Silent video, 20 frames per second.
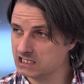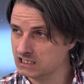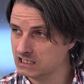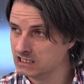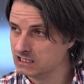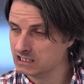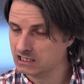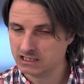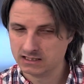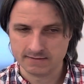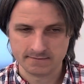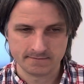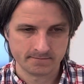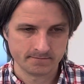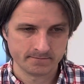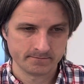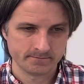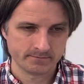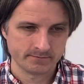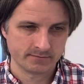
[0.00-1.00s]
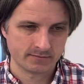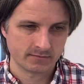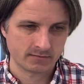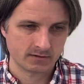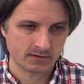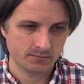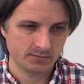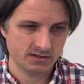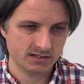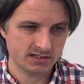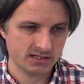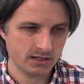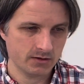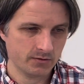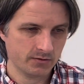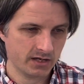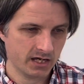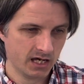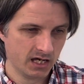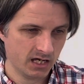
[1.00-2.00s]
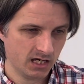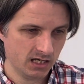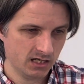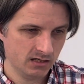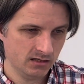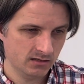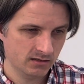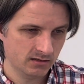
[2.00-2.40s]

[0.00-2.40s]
I'm gonna say okay.